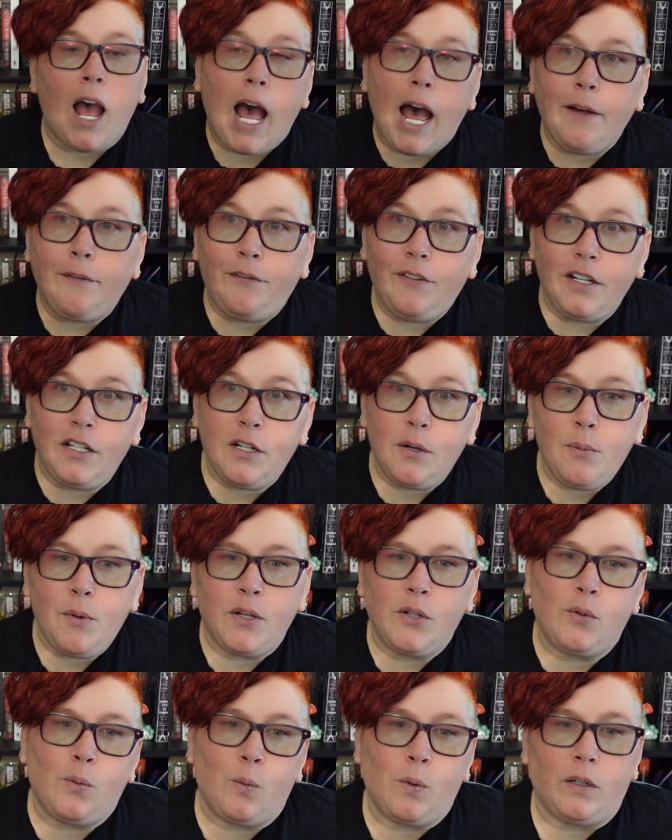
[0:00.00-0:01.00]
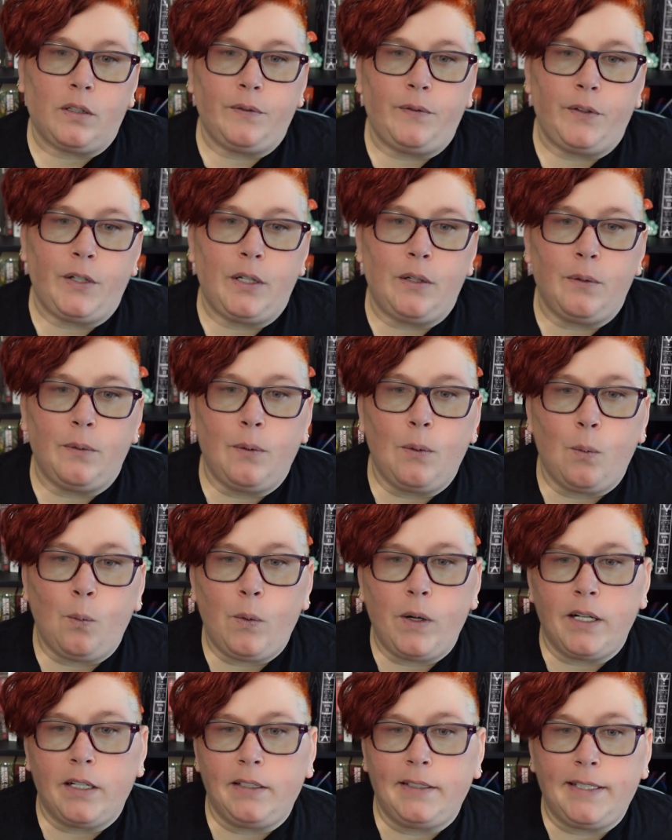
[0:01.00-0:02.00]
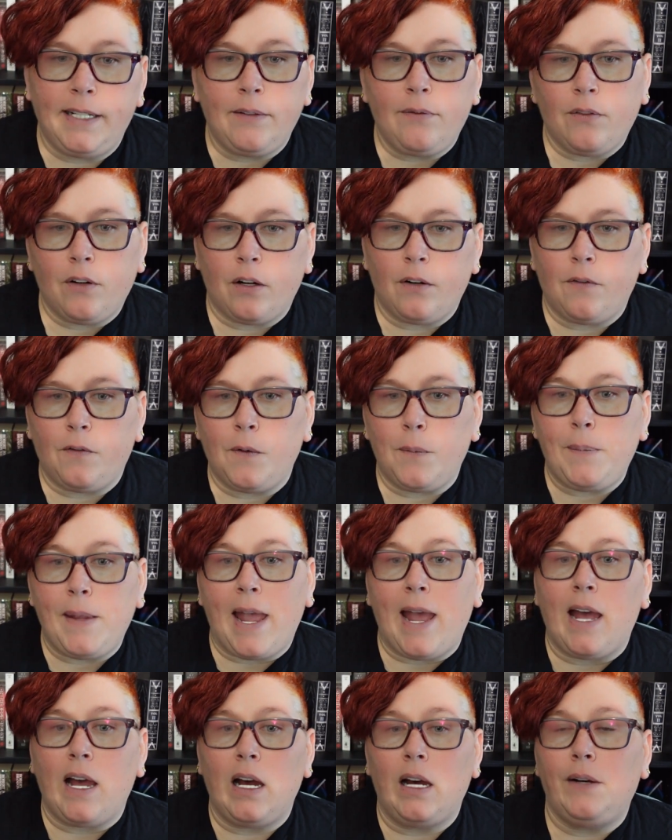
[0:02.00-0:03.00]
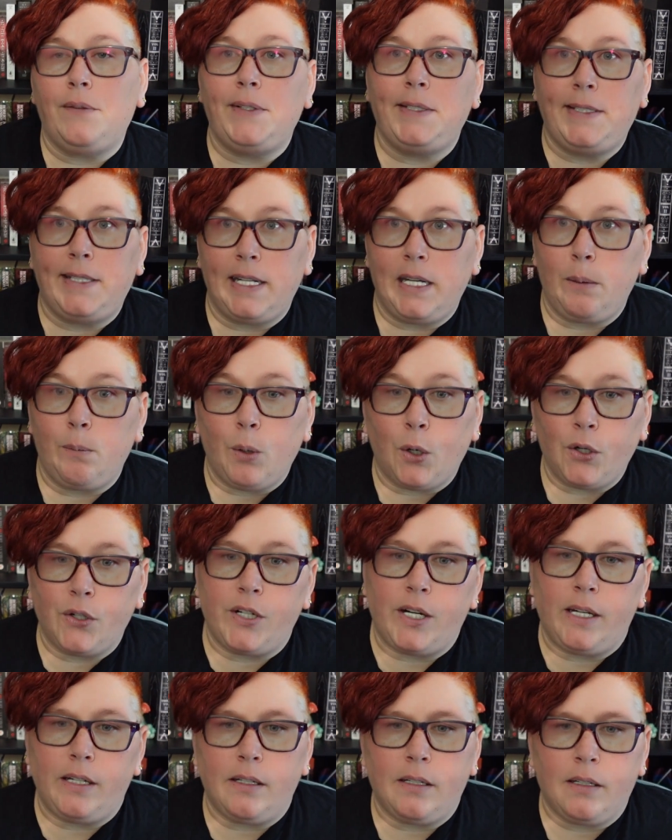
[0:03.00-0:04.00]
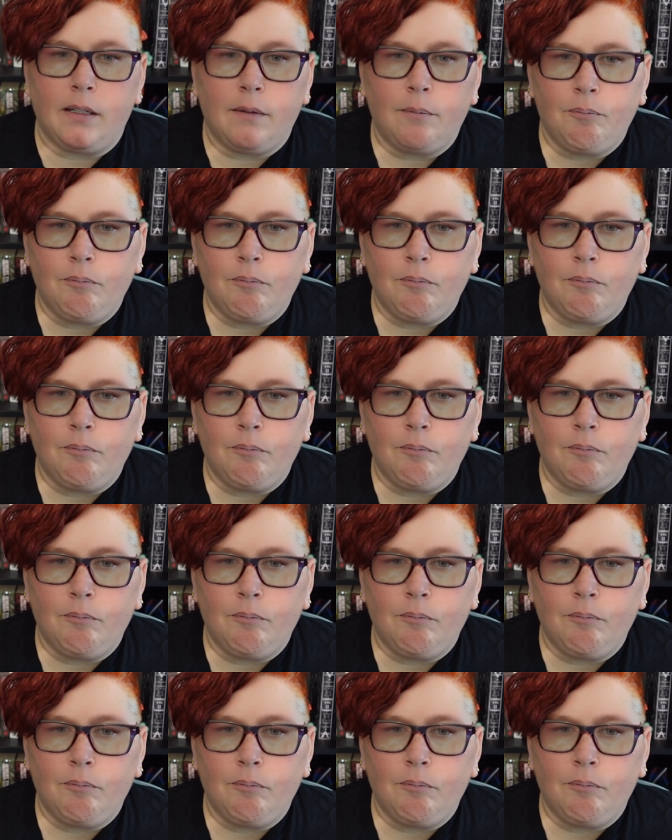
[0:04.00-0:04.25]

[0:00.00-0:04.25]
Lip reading: A fisherman's worldview will differ from that of a city merchant.